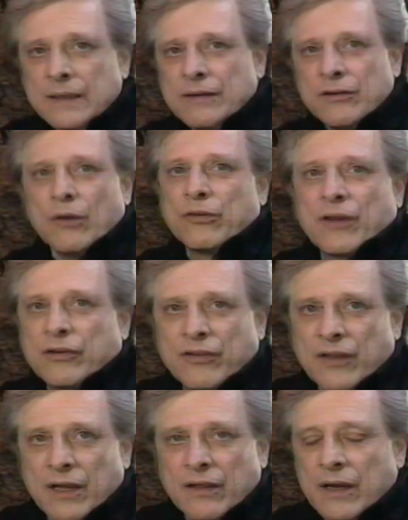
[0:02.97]
There's no such
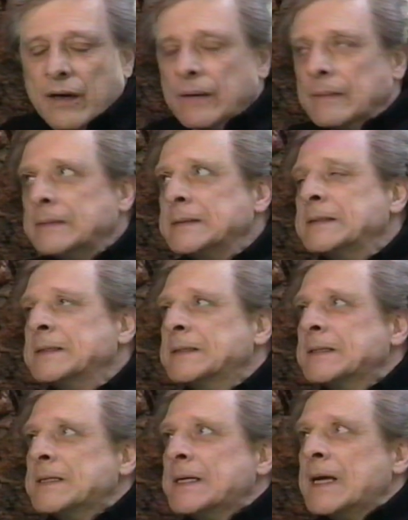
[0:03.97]
thing there.
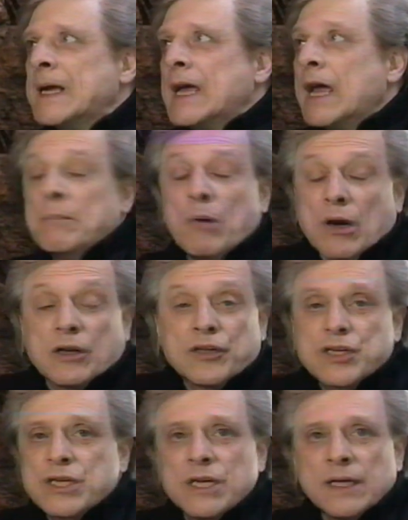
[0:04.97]
And books.
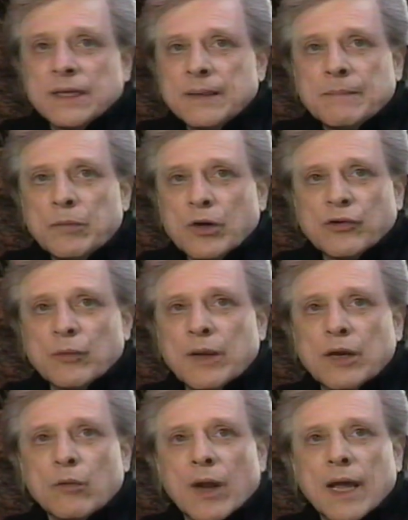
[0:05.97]
Books are
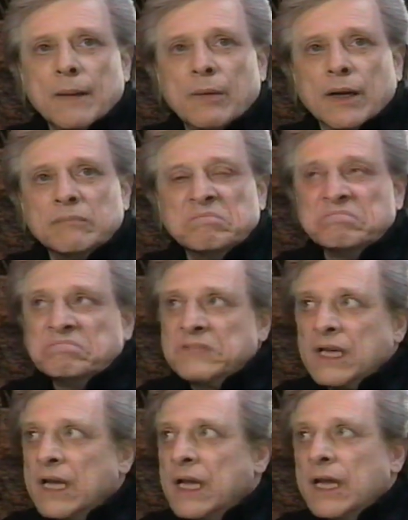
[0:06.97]
being read, but,
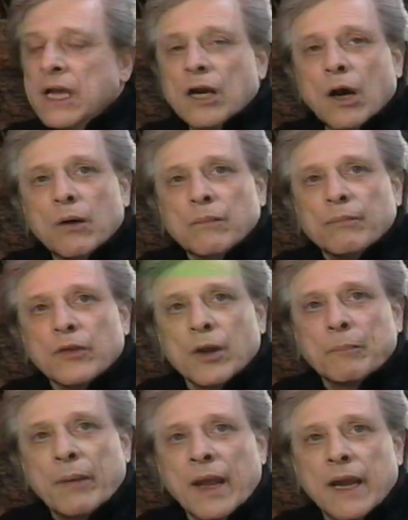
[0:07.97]
you know, they're
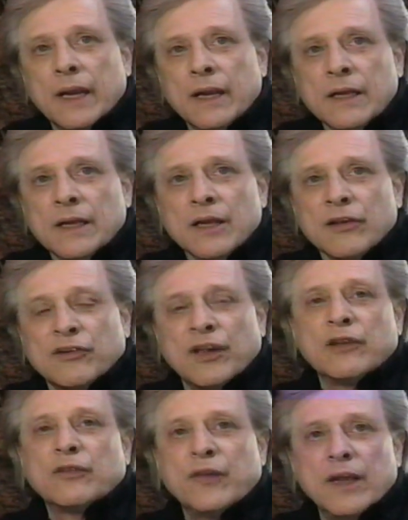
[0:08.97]
paying
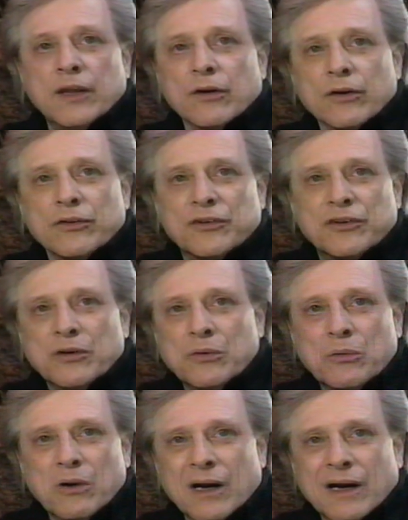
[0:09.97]
6 figures
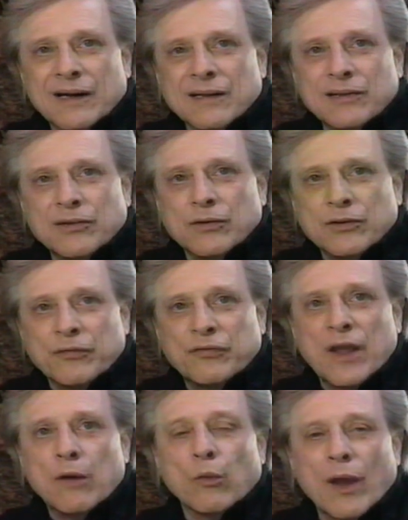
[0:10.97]
to
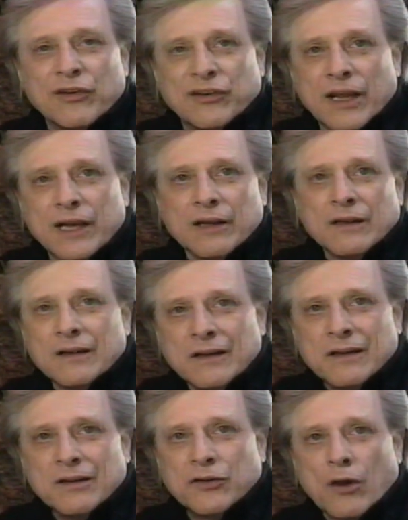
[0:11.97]
Faye Resnick
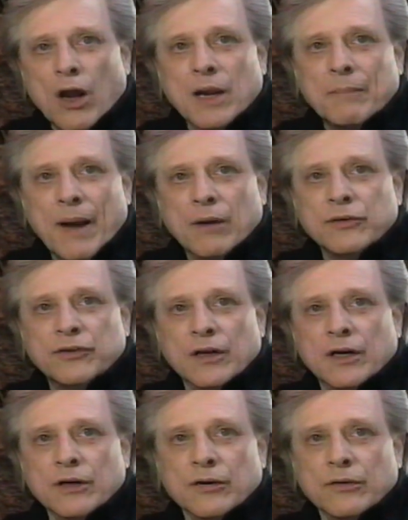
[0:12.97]
to talk about
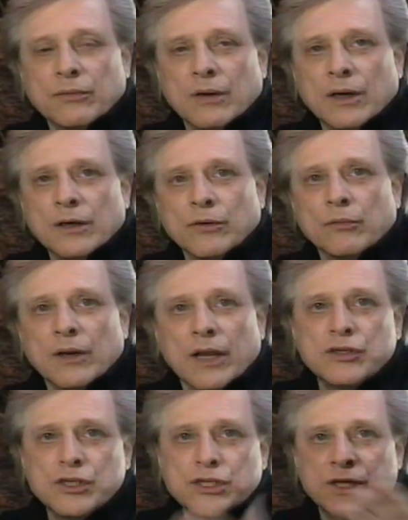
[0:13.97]
her
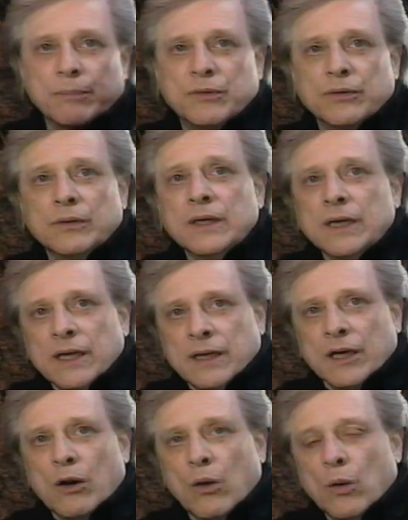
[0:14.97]
relationship to
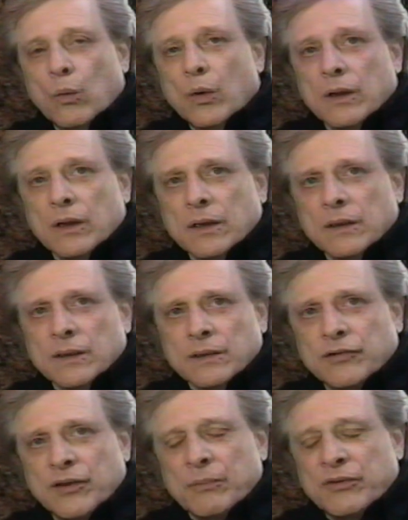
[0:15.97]
Nicole
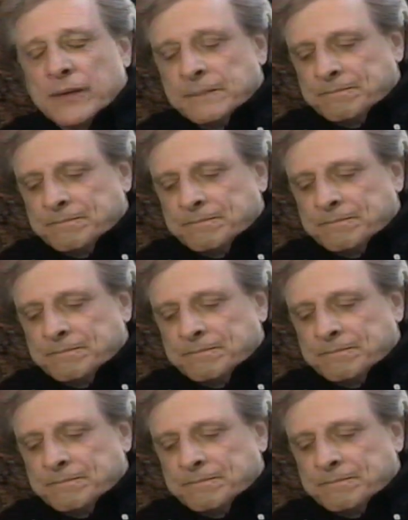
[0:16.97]
Simpson.